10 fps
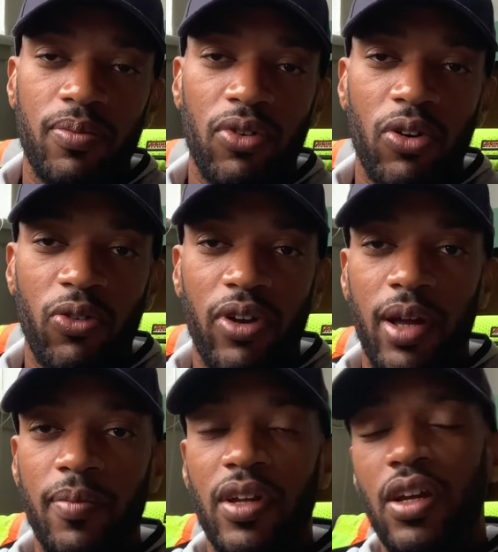
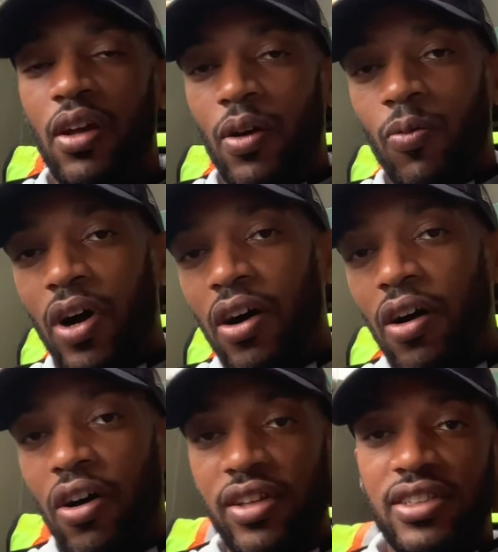program, while
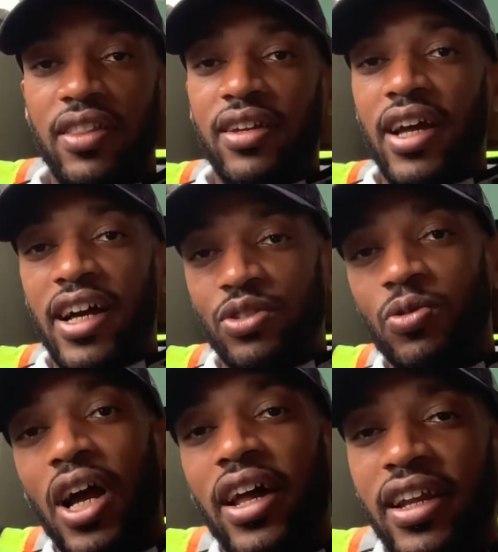all these other guys who
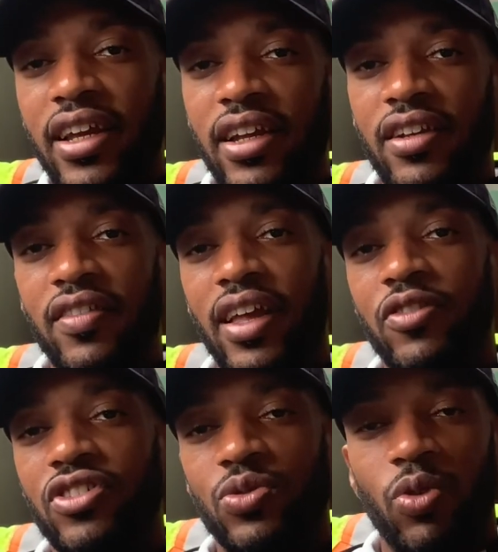got in, they
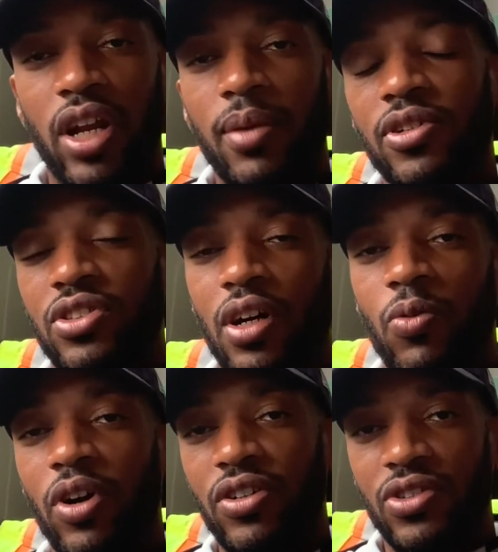just weren't able to start
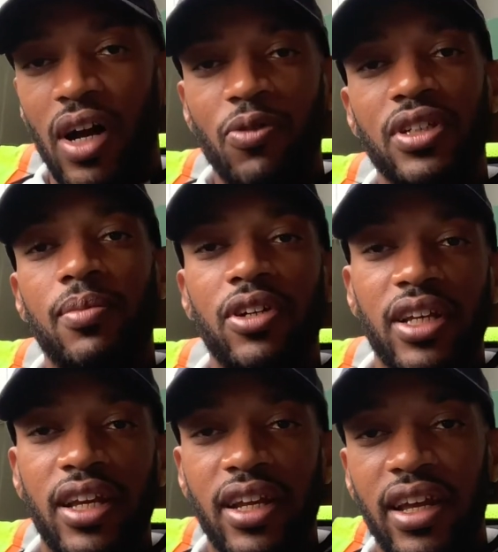work. So I was able to
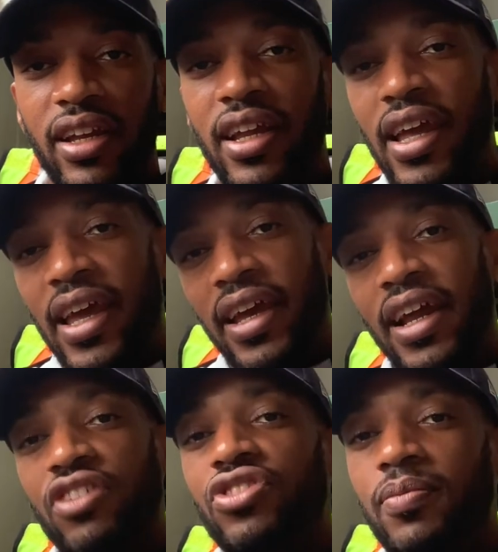get in and
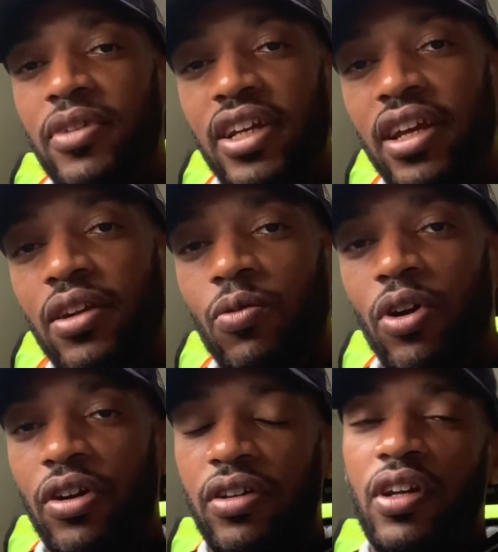actually begin
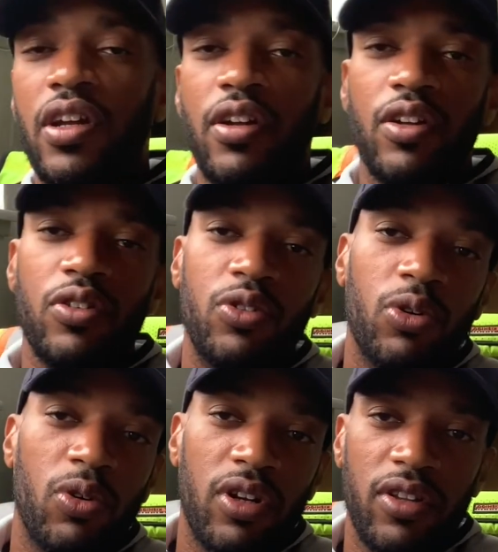work
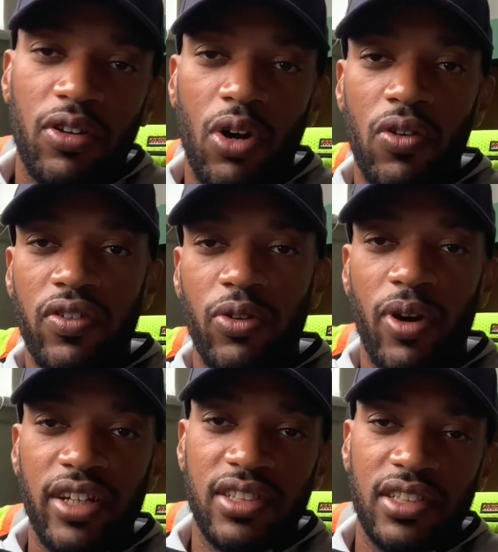during the COVID
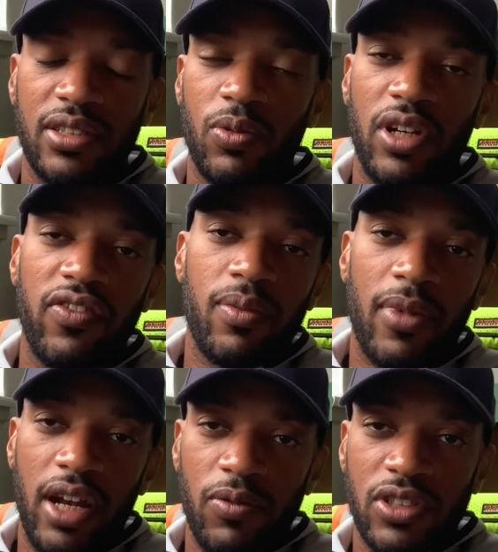crisis when
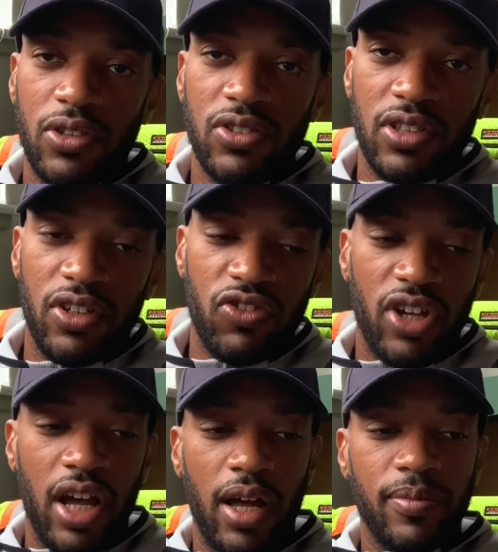everybody was losing their
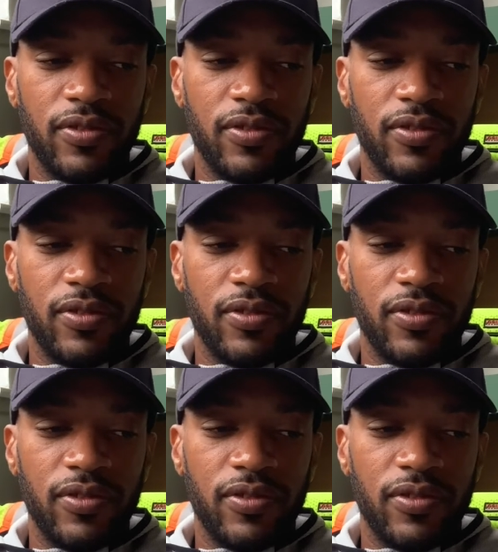job.